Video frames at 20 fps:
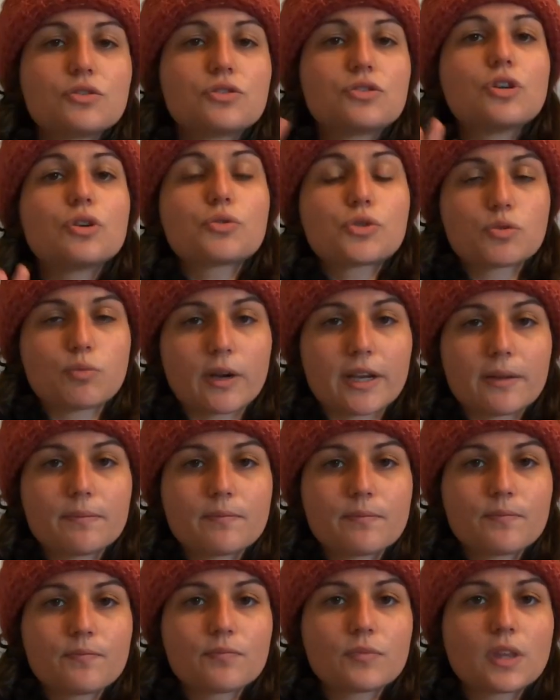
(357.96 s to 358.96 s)
Don't sweat it.
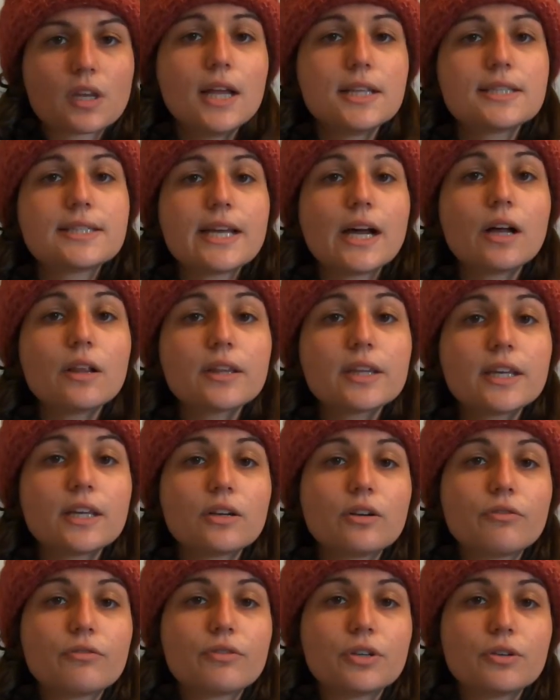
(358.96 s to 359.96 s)
Tell the
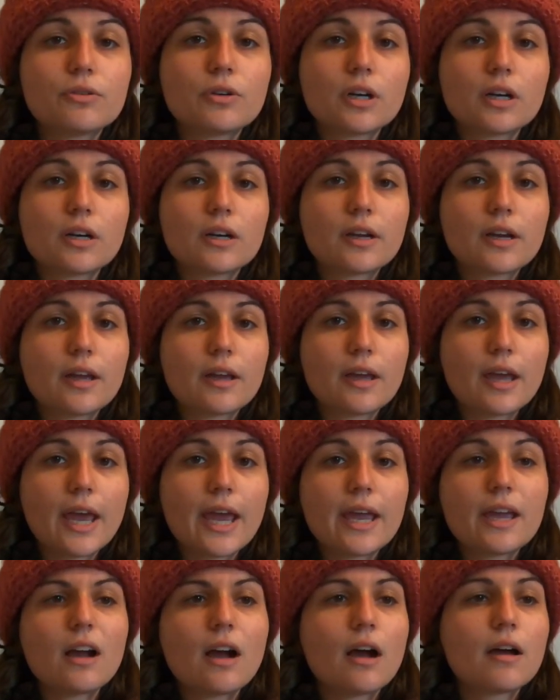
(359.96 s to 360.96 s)
interviewer,
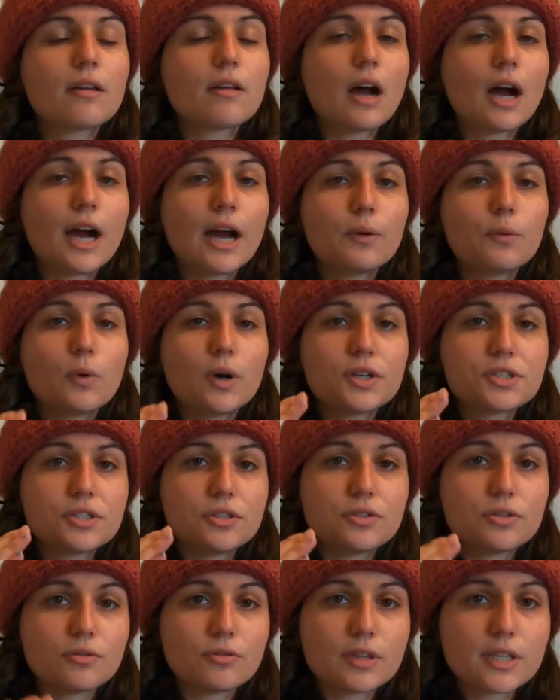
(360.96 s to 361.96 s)
hey, I want to
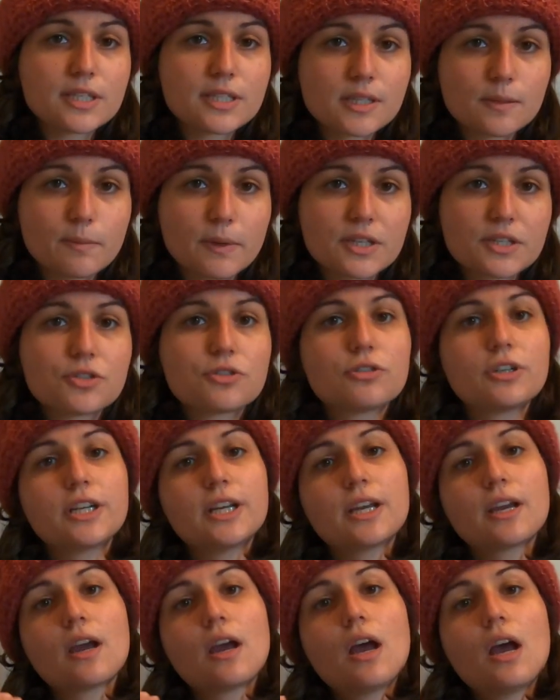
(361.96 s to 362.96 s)
do this to my
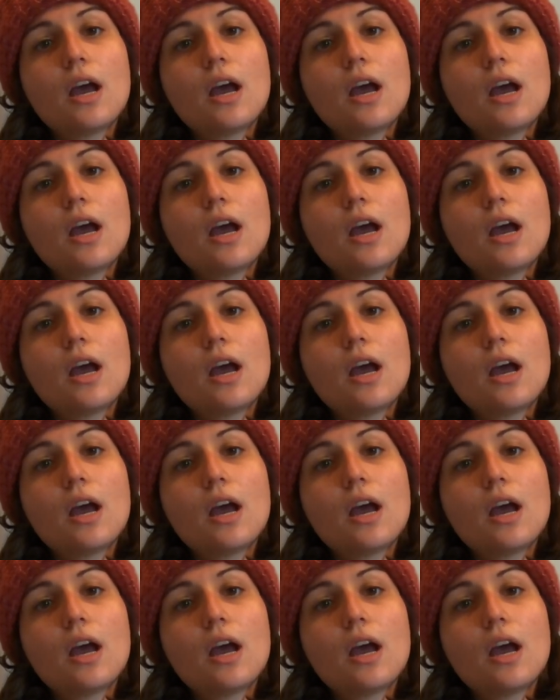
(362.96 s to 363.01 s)
string.